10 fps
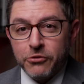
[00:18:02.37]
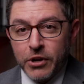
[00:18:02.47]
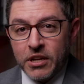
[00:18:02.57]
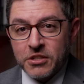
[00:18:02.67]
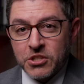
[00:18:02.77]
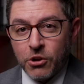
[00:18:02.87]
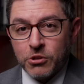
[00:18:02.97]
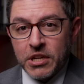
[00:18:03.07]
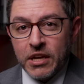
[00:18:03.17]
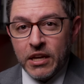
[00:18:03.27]
free
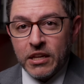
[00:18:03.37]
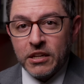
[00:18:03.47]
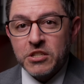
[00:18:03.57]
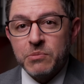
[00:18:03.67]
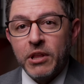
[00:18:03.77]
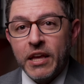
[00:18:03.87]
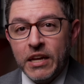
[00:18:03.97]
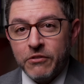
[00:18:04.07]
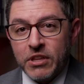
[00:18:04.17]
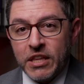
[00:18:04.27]
consulting and
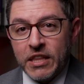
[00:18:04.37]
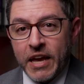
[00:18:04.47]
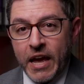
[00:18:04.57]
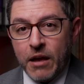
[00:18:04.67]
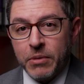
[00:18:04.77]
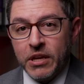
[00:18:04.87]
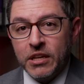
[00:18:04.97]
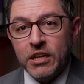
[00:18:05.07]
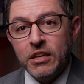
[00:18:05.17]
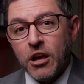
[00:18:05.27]
explain everything that
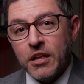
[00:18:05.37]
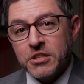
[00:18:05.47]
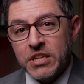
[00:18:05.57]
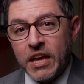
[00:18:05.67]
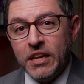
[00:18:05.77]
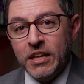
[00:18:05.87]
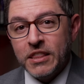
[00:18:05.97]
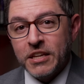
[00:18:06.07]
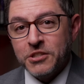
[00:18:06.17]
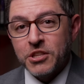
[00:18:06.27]
happened and not say
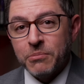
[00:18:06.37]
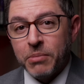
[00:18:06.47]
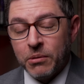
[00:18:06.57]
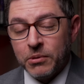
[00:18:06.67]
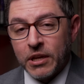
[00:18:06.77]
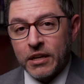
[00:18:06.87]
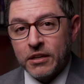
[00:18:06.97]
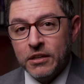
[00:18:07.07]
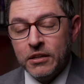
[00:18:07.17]
anything to the public.